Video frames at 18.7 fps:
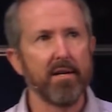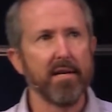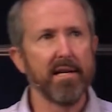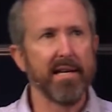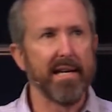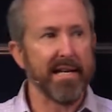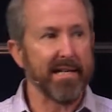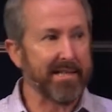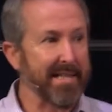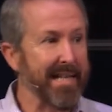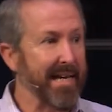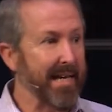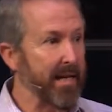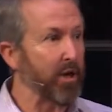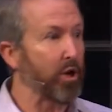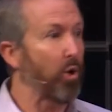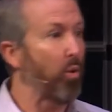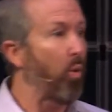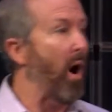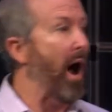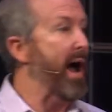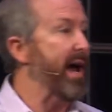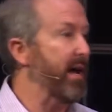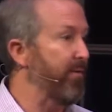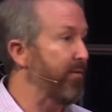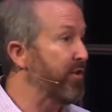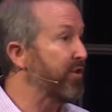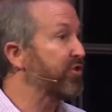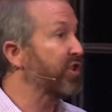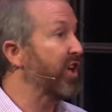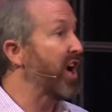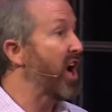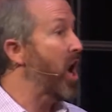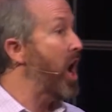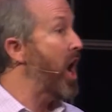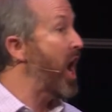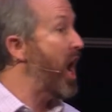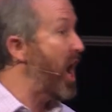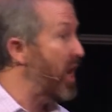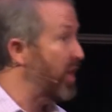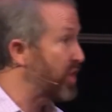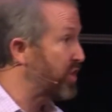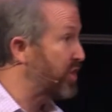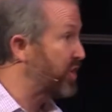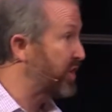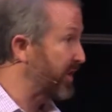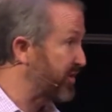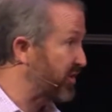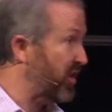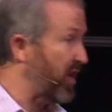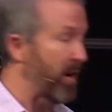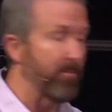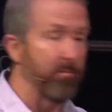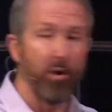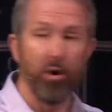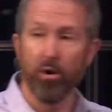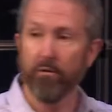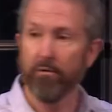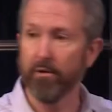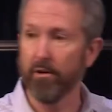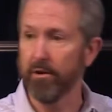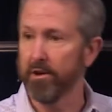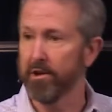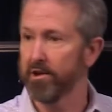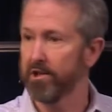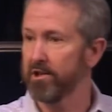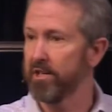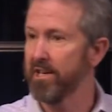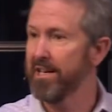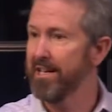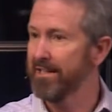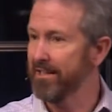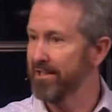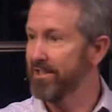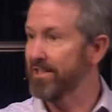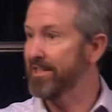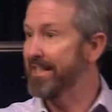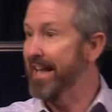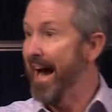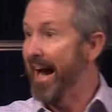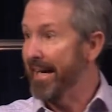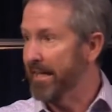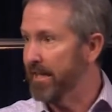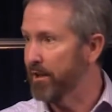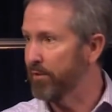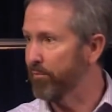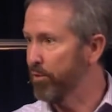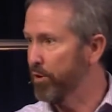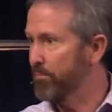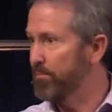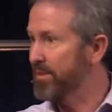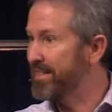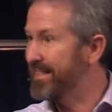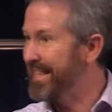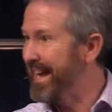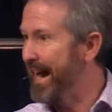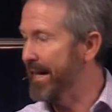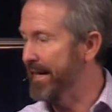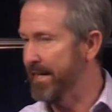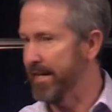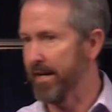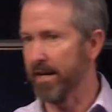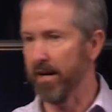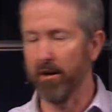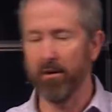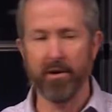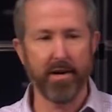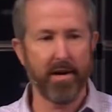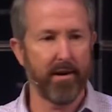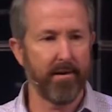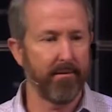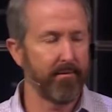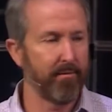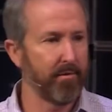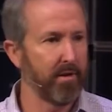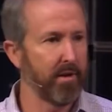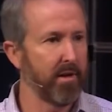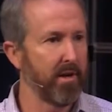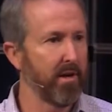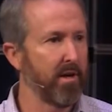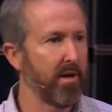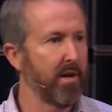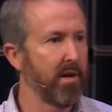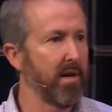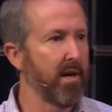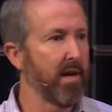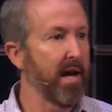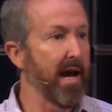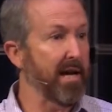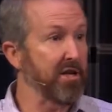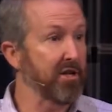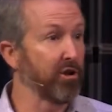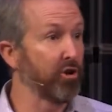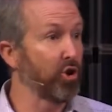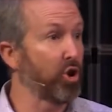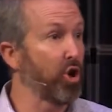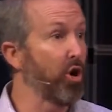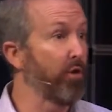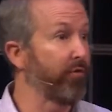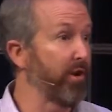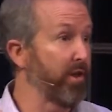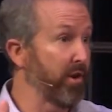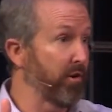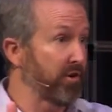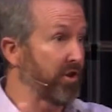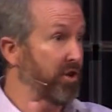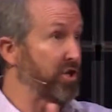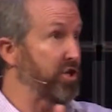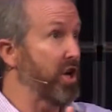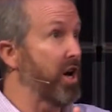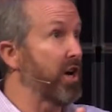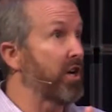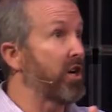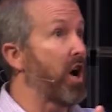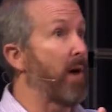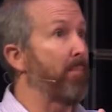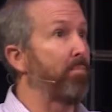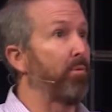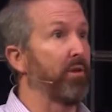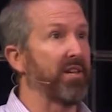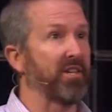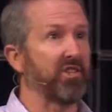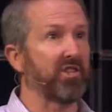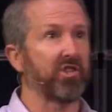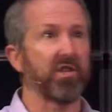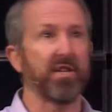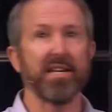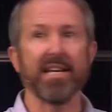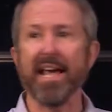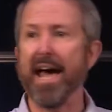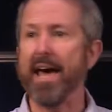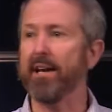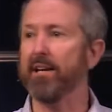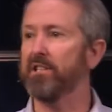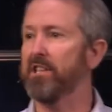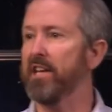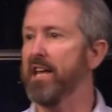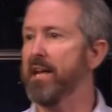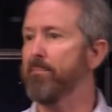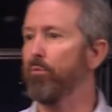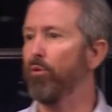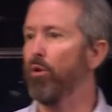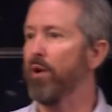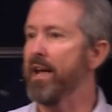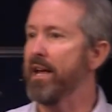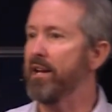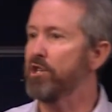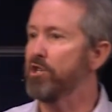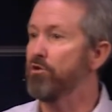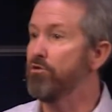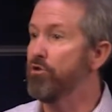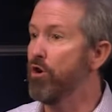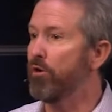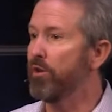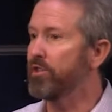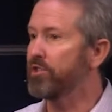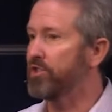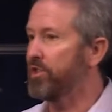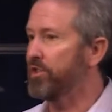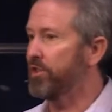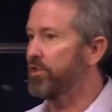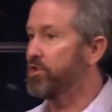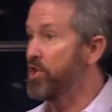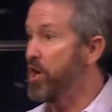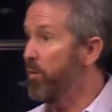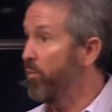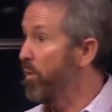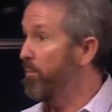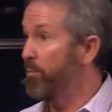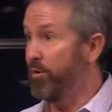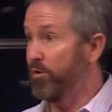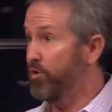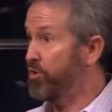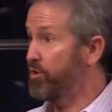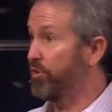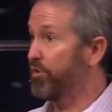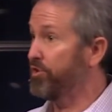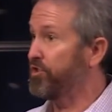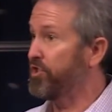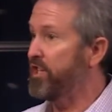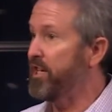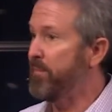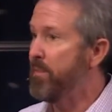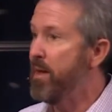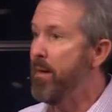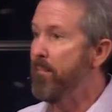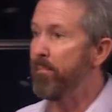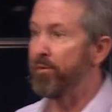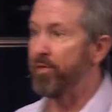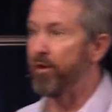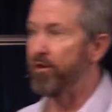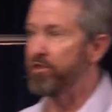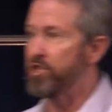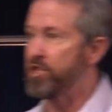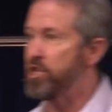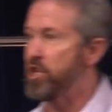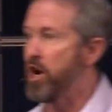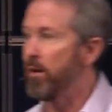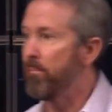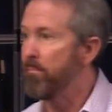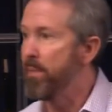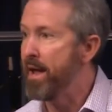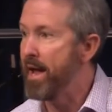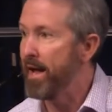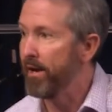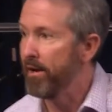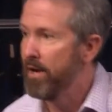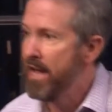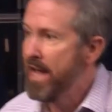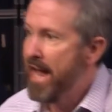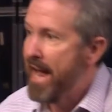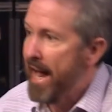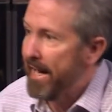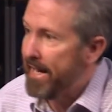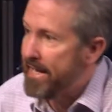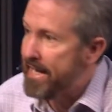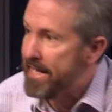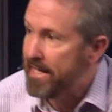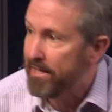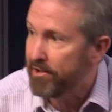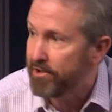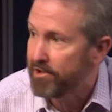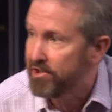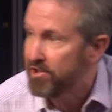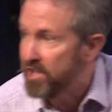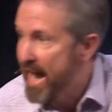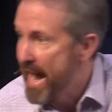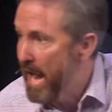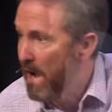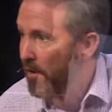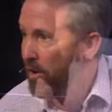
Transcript: it's getting quiet. There's a hush that's come over this dining room, this dining area. And you look over and there's this young couple that's sitting at a table, and you notice that there's a young woman who's still seated, but there's a young man, and he is down